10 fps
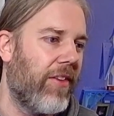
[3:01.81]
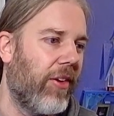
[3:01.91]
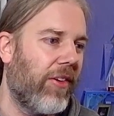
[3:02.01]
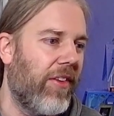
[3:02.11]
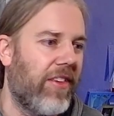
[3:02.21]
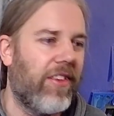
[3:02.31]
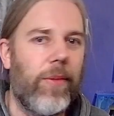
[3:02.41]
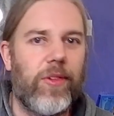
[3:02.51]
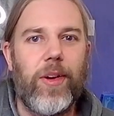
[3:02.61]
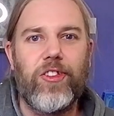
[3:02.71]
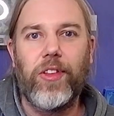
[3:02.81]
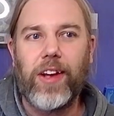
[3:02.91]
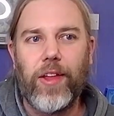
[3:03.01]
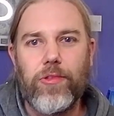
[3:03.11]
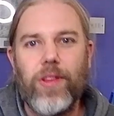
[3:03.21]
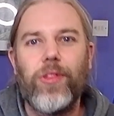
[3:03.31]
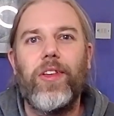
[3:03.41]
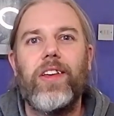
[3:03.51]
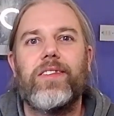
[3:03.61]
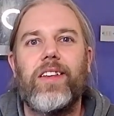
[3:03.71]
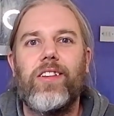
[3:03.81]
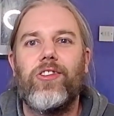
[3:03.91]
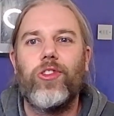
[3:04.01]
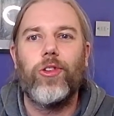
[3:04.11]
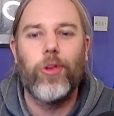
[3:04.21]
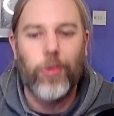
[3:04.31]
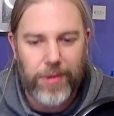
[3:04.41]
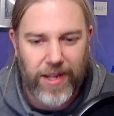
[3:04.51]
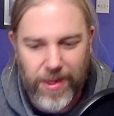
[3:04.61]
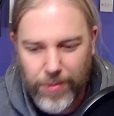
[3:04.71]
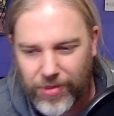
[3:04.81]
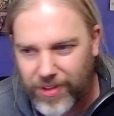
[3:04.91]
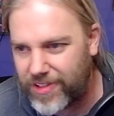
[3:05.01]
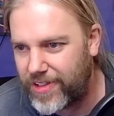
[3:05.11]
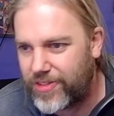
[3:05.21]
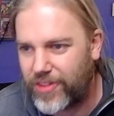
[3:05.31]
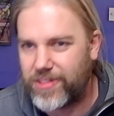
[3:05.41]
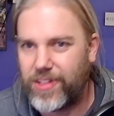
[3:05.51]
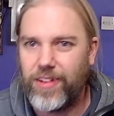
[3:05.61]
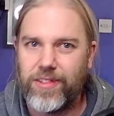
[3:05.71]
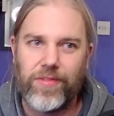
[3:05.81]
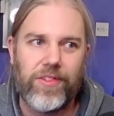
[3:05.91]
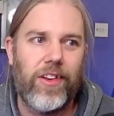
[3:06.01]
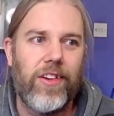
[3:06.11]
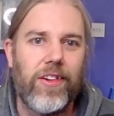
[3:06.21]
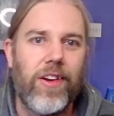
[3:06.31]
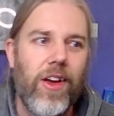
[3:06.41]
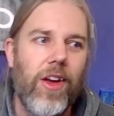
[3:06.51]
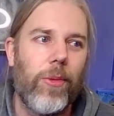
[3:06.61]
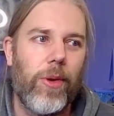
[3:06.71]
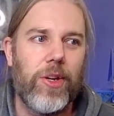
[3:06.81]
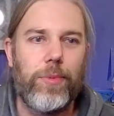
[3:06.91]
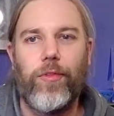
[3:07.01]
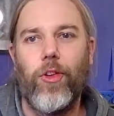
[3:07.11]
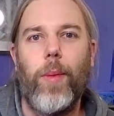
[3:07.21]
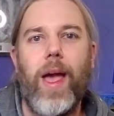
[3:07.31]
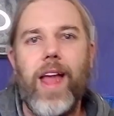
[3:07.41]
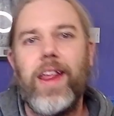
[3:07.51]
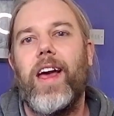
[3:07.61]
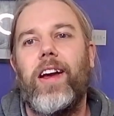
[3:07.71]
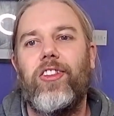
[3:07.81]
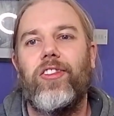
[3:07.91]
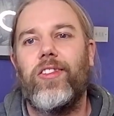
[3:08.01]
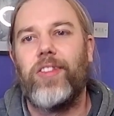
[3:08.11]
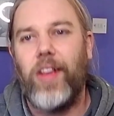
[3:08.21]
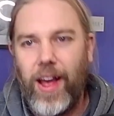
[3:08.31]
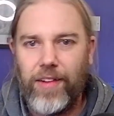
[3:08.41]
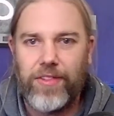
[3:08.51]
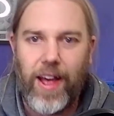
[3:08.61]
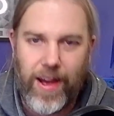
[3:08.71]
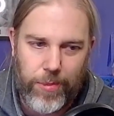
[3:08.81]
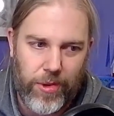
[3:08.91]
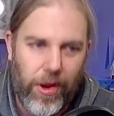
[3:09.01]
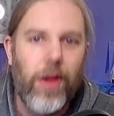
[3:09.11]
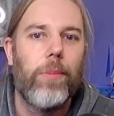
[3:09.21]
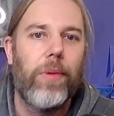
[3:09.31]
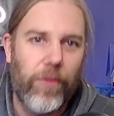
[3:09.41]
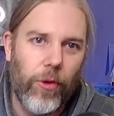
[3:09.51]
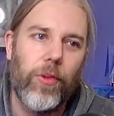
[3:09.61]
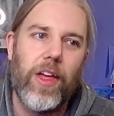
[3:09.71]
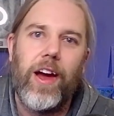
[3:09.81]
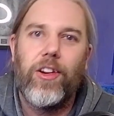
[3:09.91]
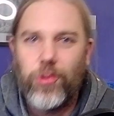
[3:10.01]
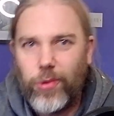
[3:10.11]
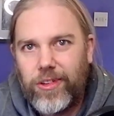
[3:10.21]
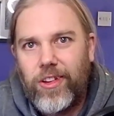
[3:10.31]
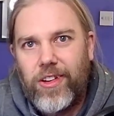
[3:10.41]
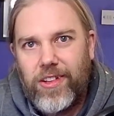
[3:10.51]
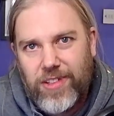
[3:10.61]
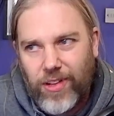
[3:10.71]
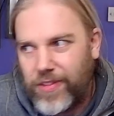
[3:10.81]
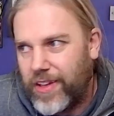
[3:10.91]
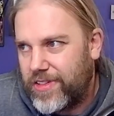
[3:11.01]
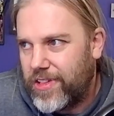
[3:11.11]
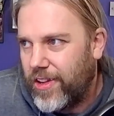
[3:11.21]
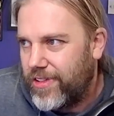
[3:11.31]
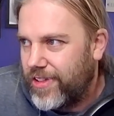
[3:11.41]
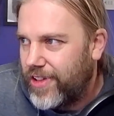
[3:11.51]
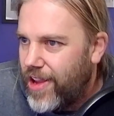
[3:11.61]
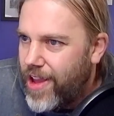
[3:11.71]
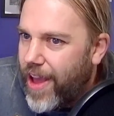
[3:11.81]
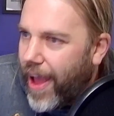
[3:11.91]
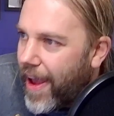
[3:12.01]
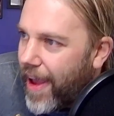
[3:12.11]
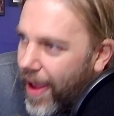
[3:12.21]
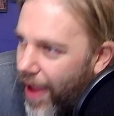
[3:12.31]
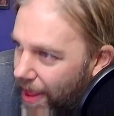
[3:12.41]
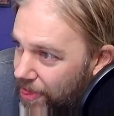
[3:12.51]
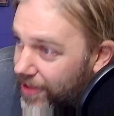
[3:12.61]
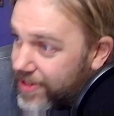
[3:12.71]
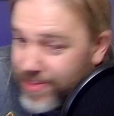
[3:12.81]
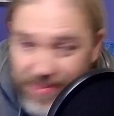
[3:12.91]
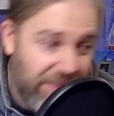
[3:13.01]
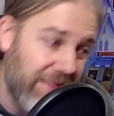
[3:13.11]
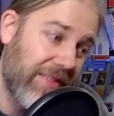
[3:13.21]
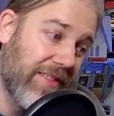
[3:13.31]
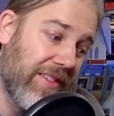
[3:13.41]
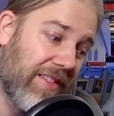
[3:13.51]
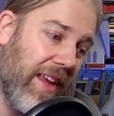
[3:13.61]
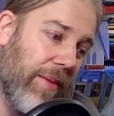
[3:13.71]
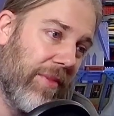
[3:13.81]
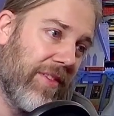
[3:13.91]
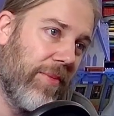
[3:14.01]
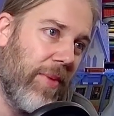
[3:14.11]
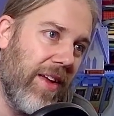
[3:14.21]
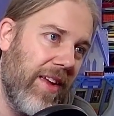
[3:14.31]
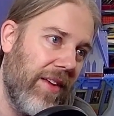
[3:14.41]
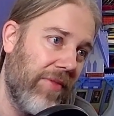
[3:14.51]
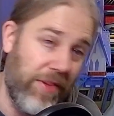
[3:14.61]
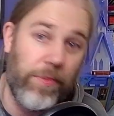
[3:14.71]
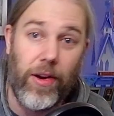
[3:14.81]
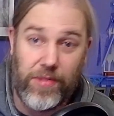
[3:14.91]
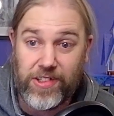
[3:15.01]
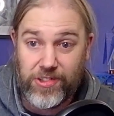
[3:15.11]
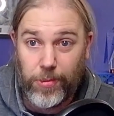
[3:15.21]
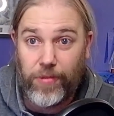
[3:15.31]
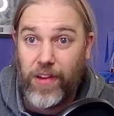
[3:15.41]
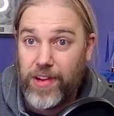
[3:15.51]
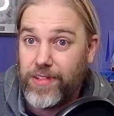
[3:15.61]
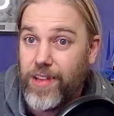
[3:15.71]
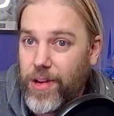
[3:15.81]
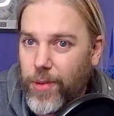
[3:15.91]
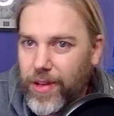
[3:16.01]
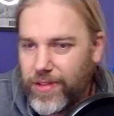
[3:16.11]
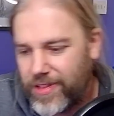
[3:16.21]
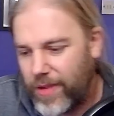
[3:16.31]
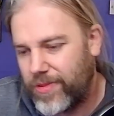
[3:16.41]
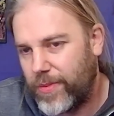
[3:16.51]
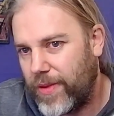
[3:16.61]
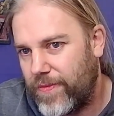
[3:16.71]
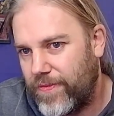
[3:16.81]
look at this in terms of Magic the Gathering, this is your upkeep. This is the start of turn where you perform any actions that have to happen before the actual turn itself gets started. And this seems to be, this sub-phase anyway, seems to be